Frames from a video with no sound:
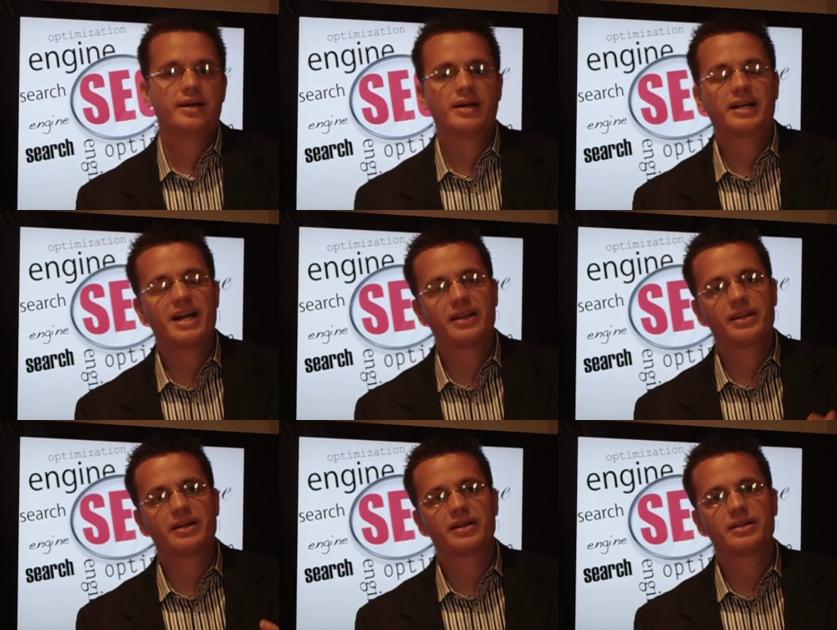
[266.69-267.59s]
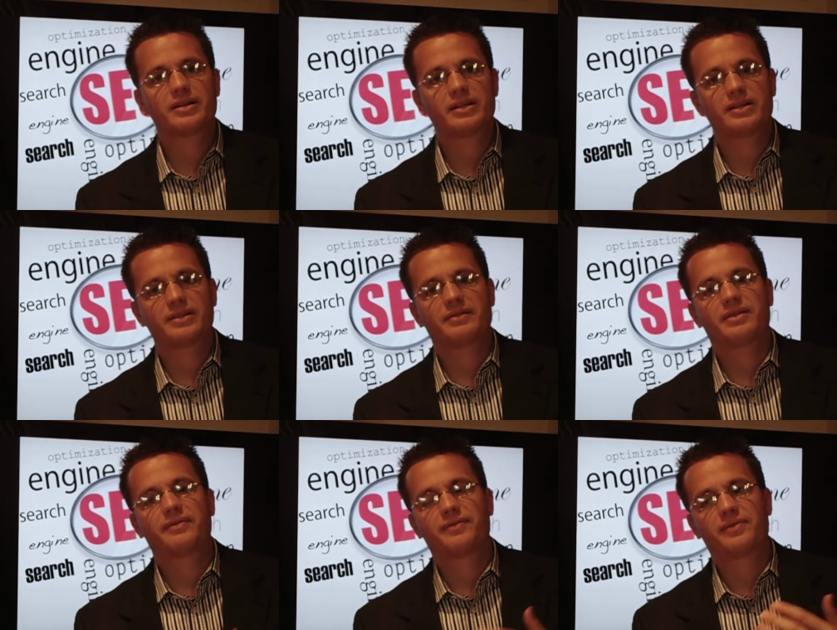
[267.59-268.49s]
Uh, kind of the, uh,
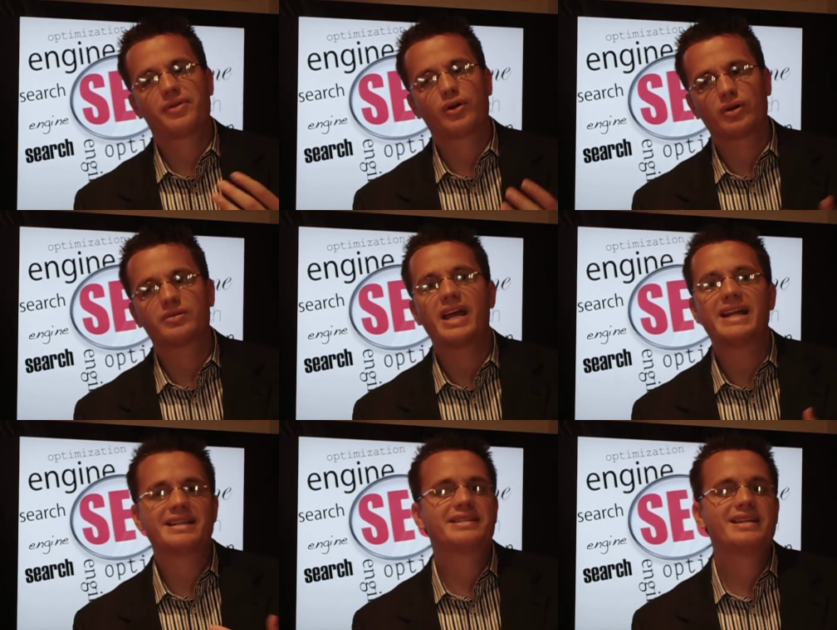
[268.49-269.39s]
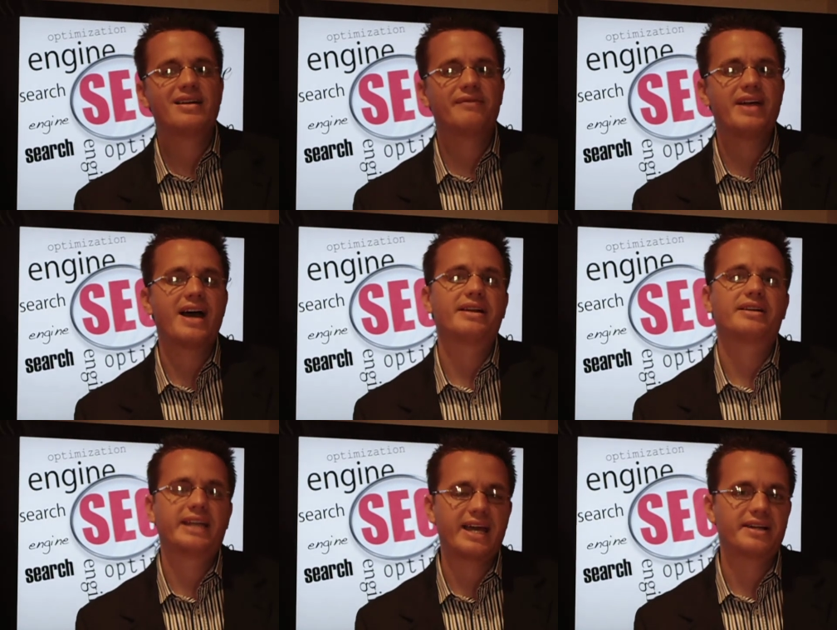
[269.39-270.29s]
the third entity of that
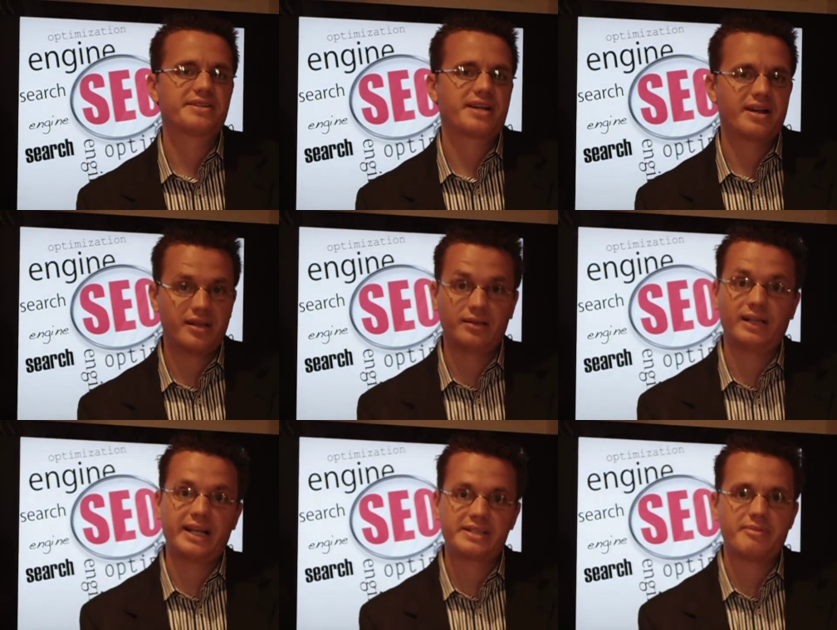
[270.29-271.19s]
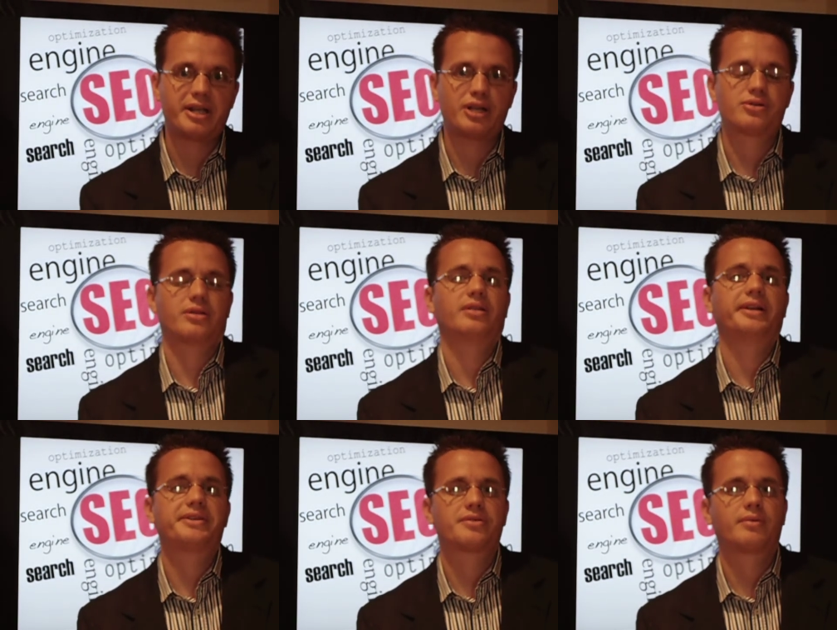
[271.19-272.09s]
again is kind of the links, making sure the
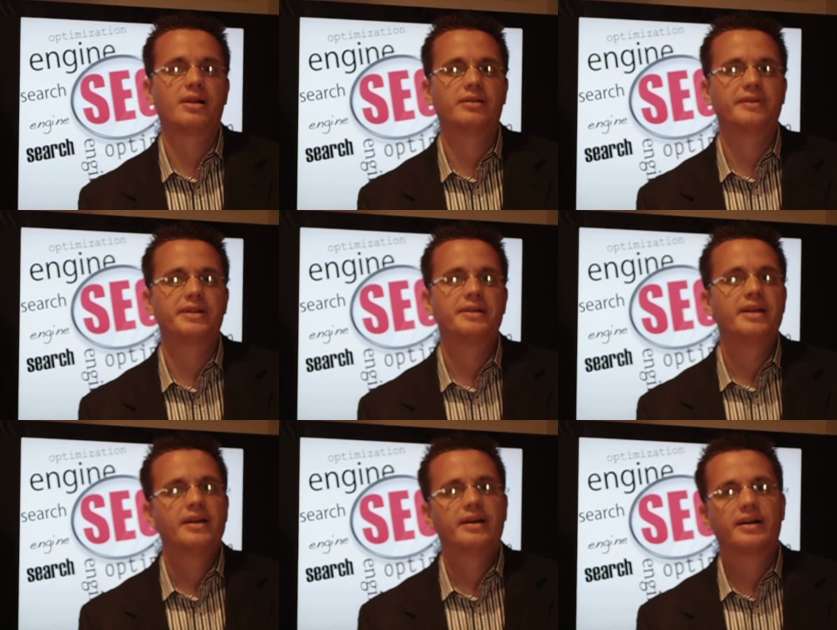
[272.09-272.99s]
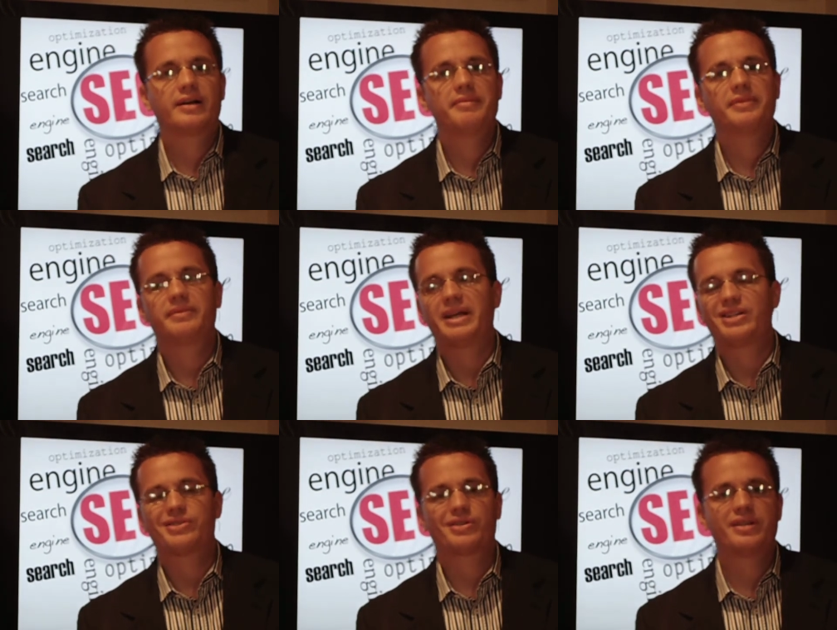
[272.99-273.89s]
links are relevant, um,
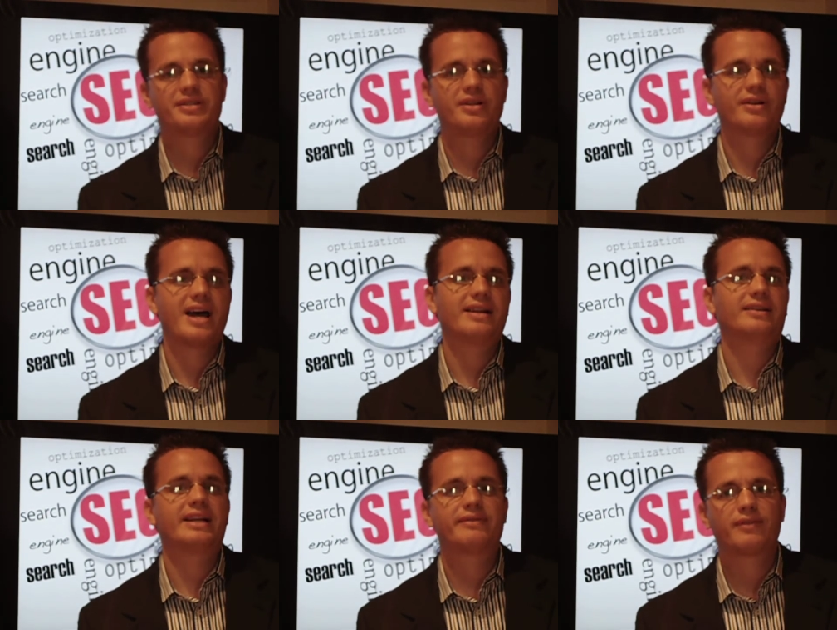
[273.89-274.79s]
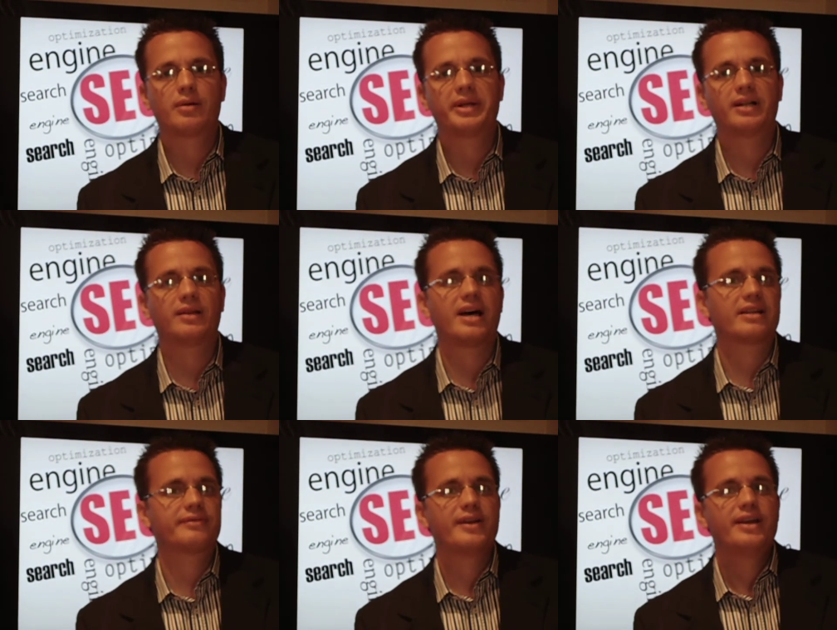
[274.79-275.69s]
making sure that you're not link farming a lot of